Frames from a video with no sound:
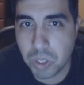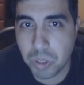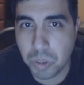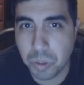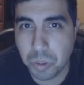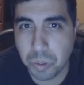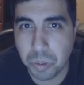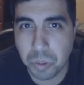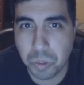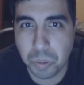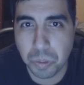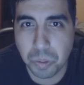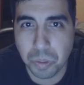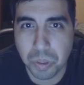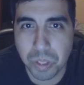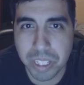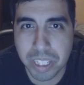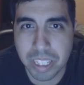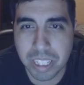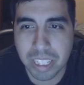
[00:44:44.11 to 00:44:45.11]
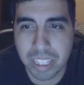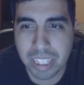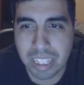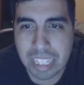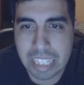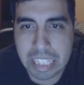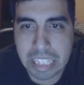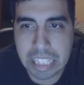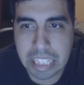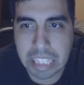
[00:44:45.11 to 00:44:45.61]
Oh, right
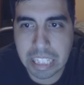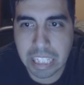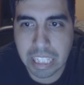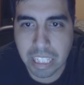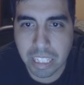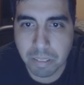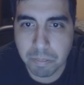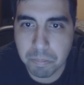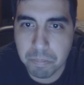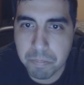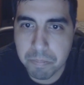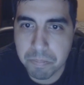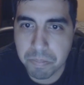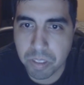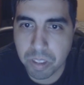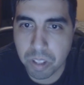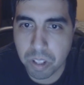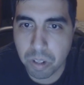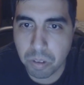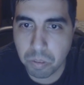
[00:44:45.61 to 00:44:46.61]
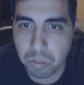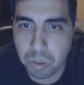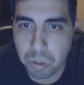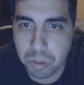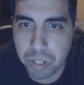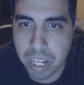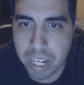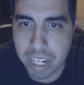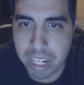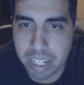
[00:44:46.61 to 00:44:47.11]
in... Eugh. A
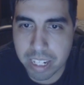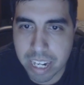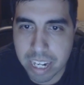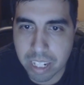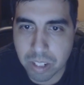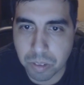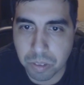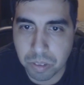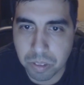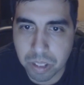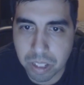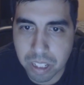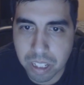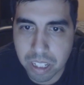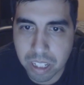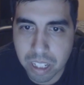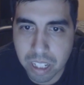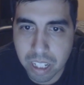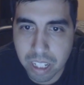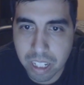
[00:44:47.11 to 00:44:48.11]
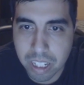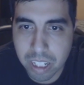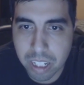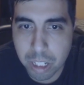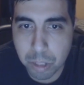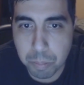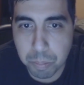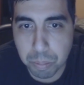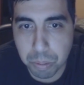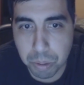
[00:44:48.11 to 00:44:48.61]
rotating tackle?
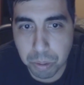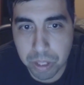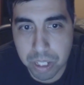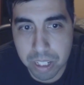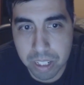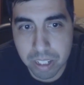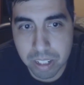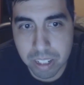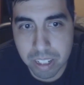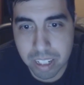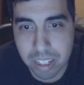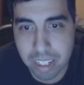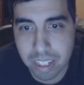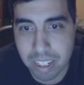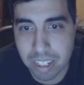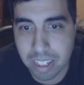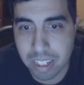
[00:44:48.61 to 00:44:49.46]
He broke his...